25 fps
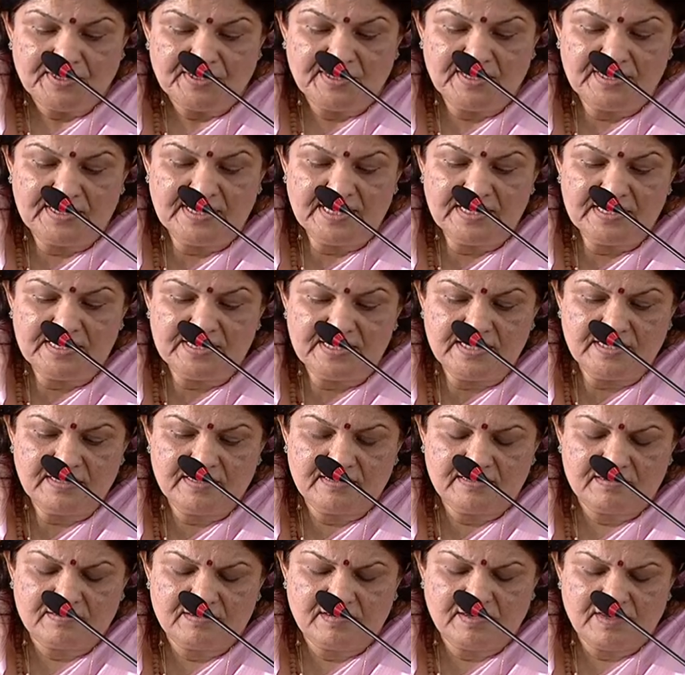The teacher,
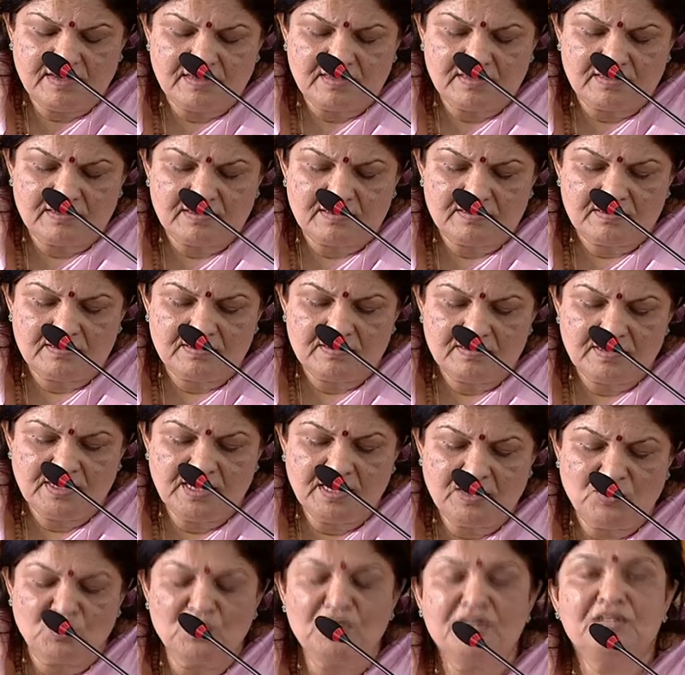
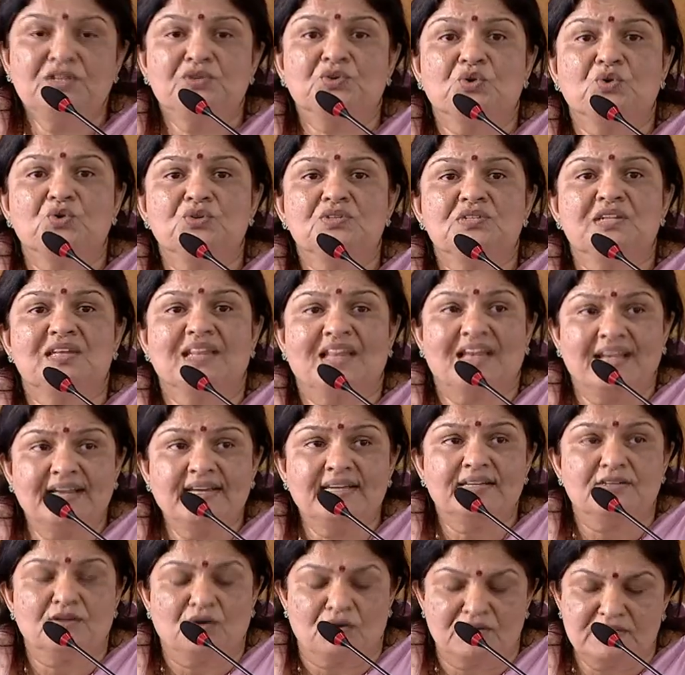he only throws
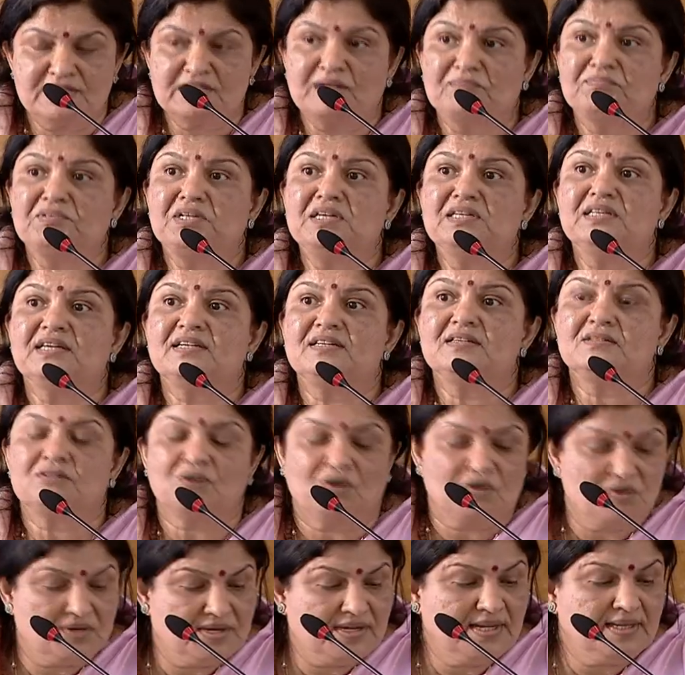light on something that
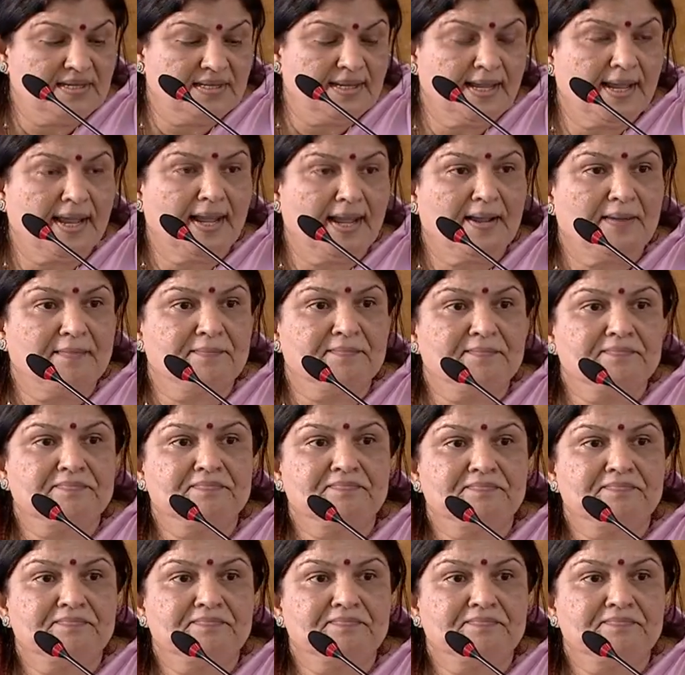is already there.